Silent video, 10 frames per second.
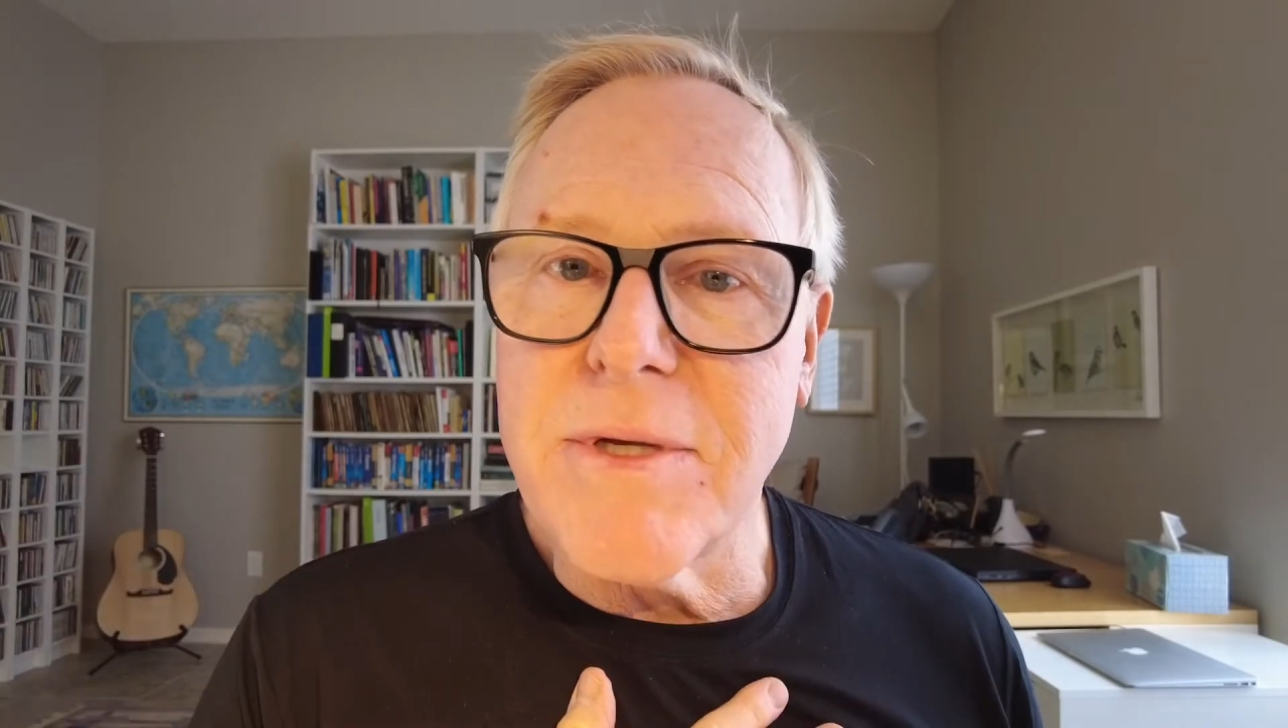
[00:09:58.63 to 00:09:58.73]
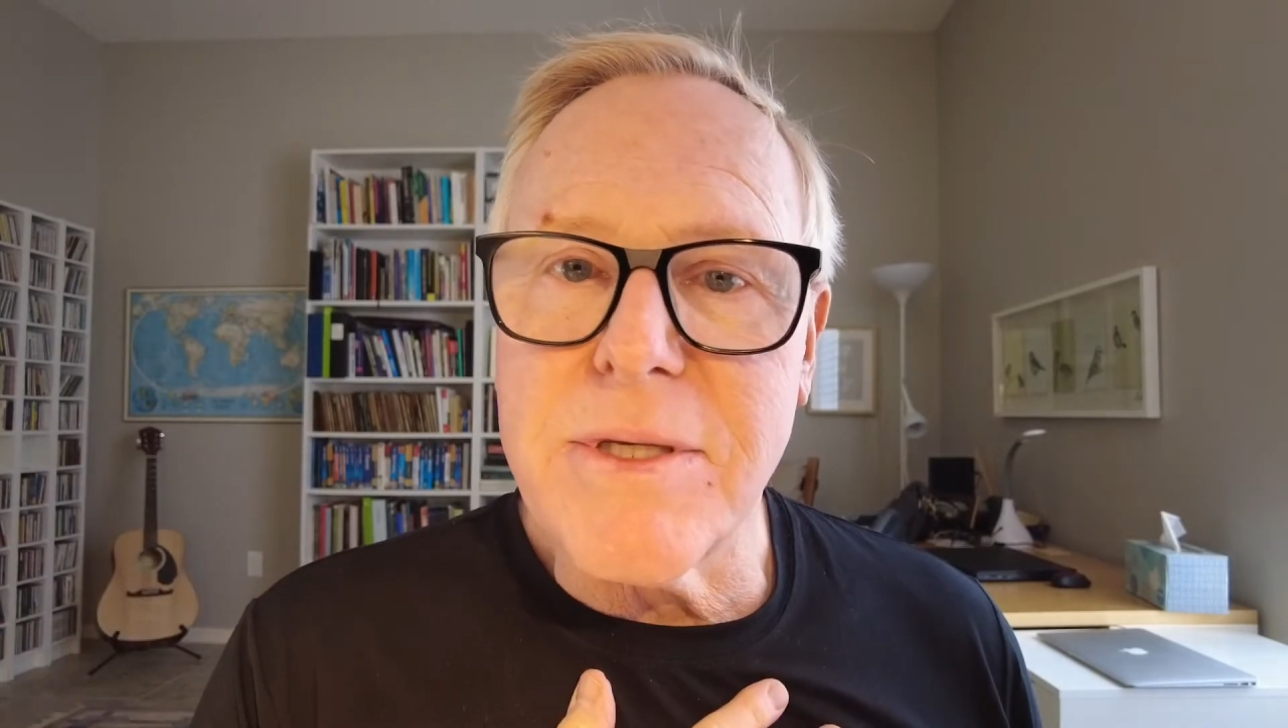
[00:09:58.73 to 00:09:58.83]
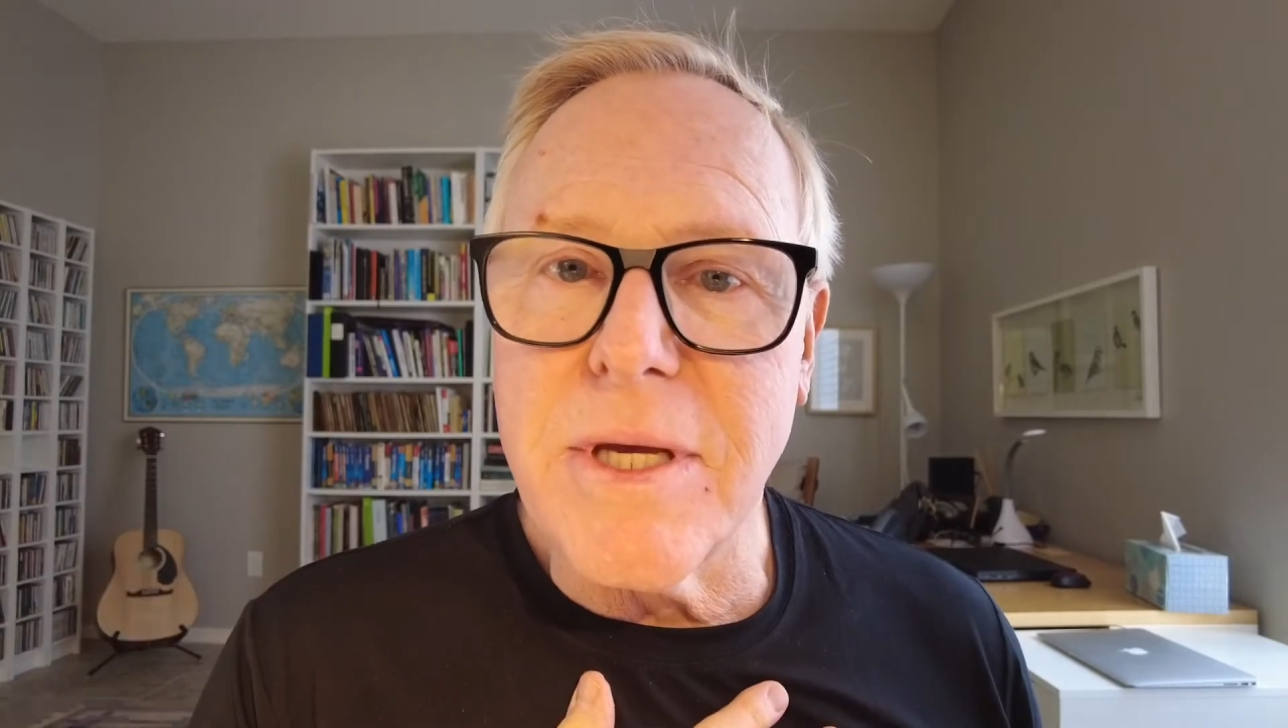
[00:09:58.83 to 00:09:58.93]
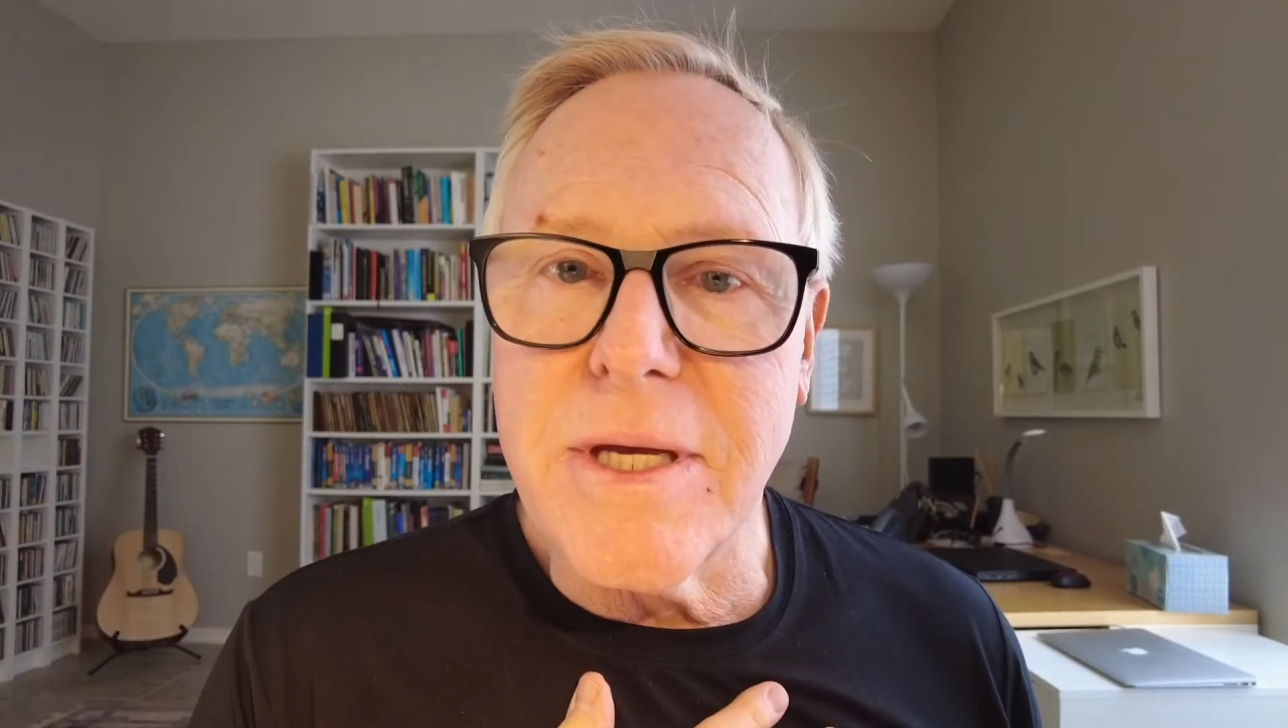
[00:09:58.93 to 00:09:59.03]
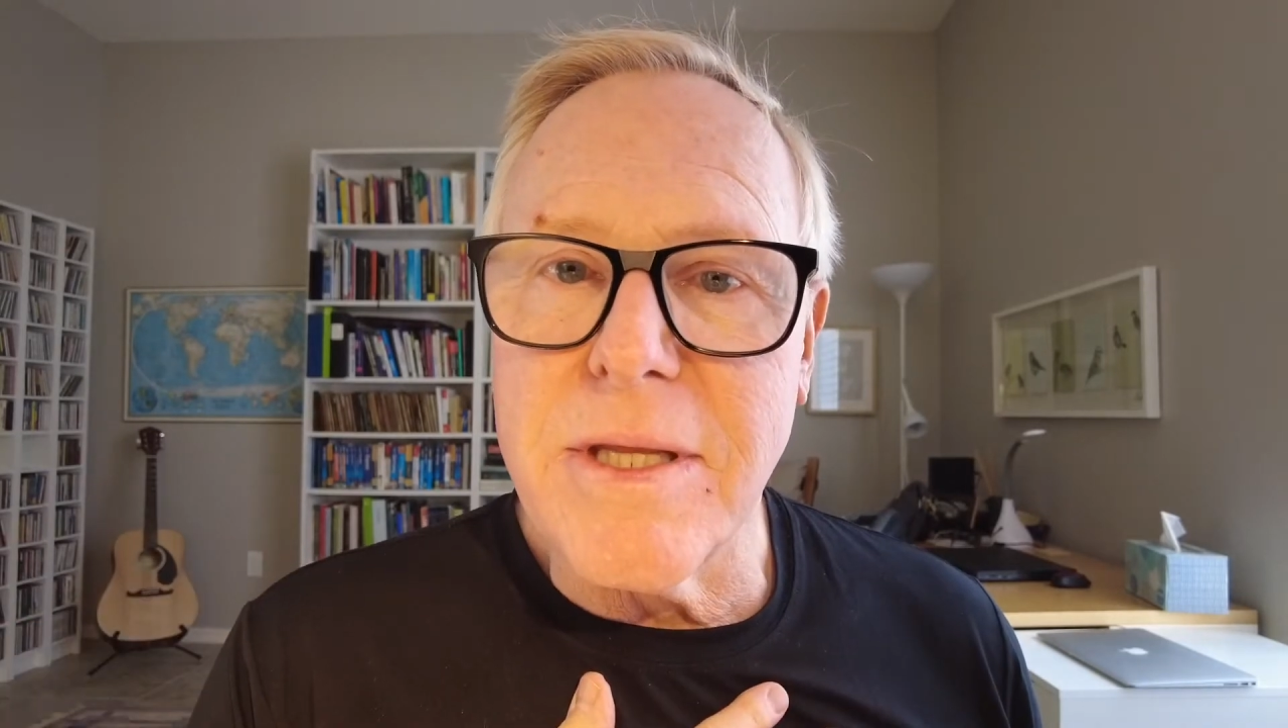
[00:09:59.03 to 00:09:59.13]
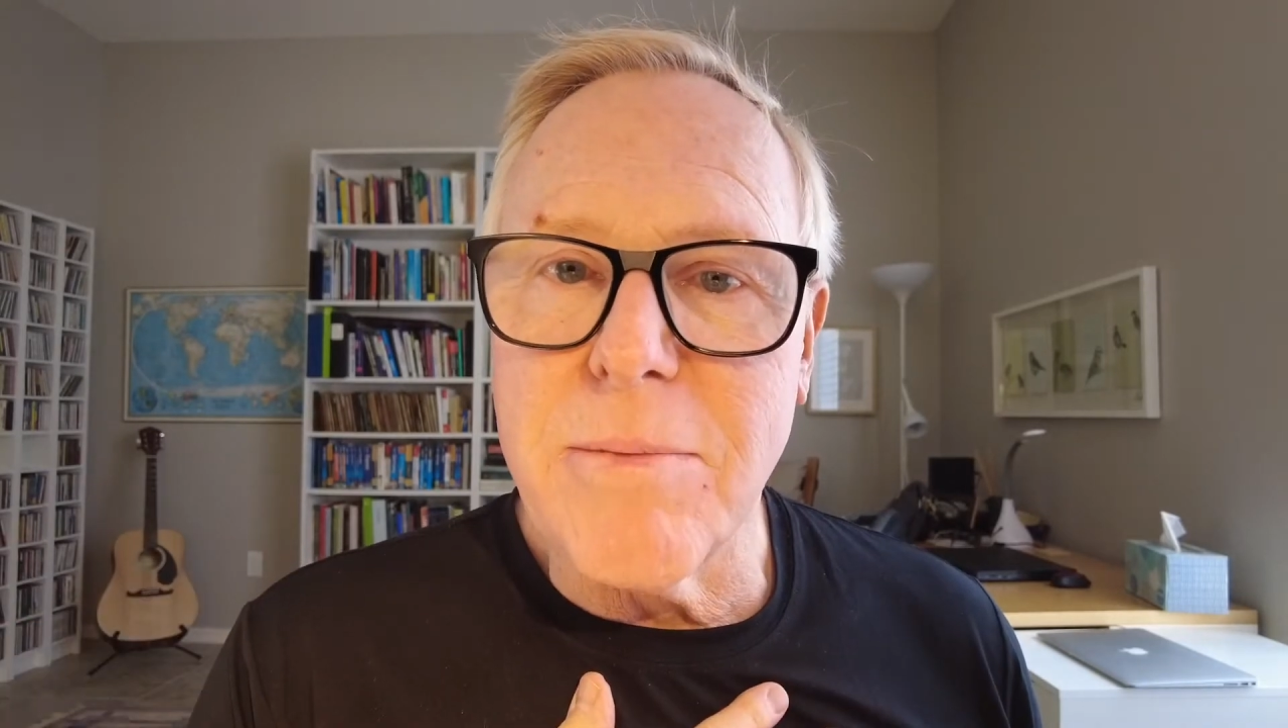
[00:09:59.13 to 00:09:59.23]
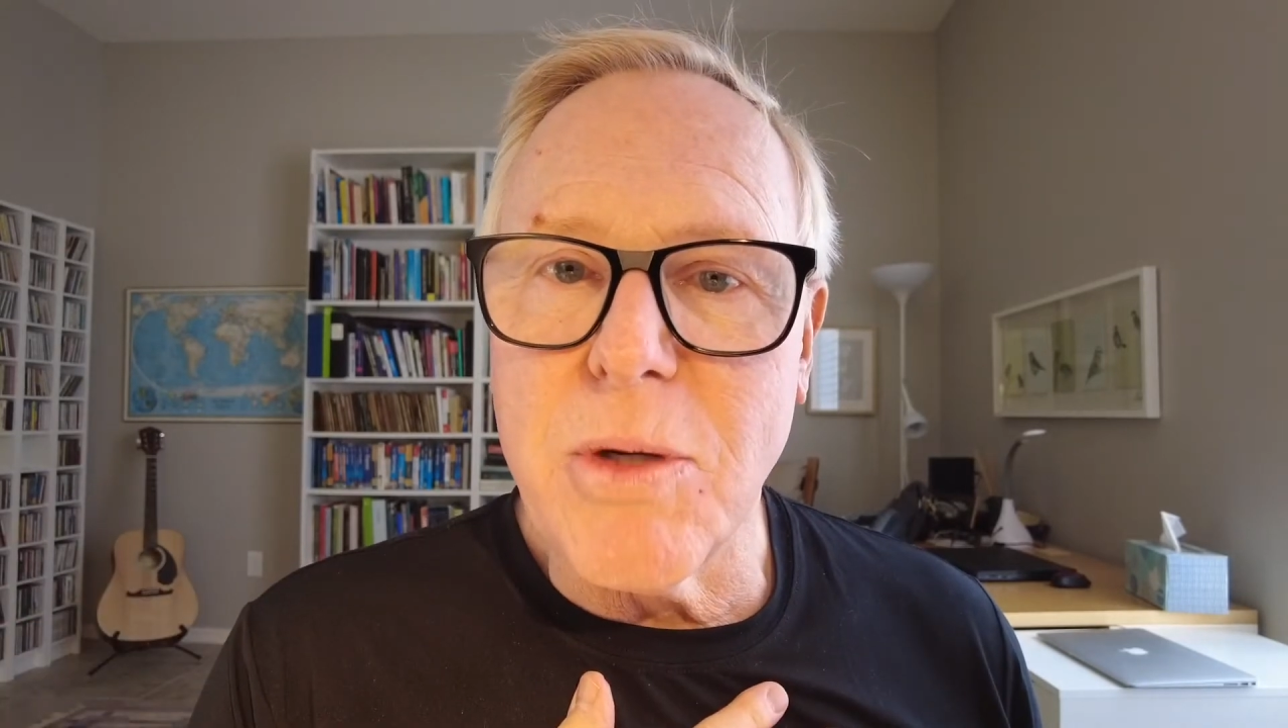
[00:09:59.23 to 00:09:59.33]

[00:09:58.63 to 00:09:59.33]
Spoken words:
us the